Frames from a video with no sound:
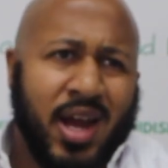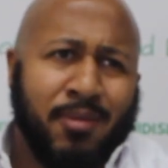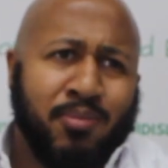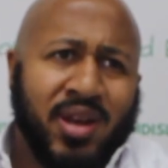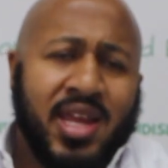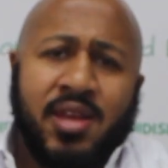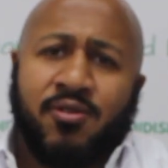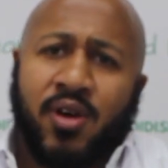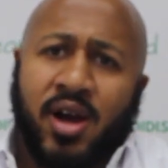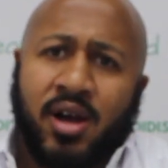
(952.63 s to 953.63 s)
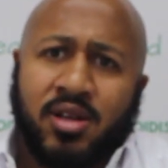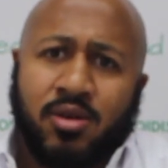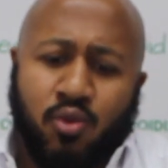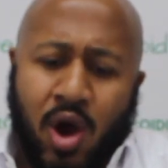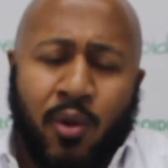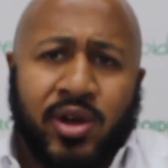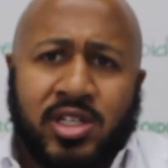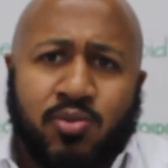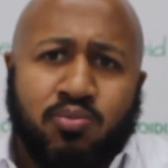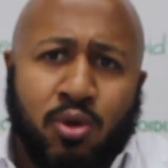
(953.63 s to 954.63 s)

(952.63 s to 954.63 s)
I believe Huawei's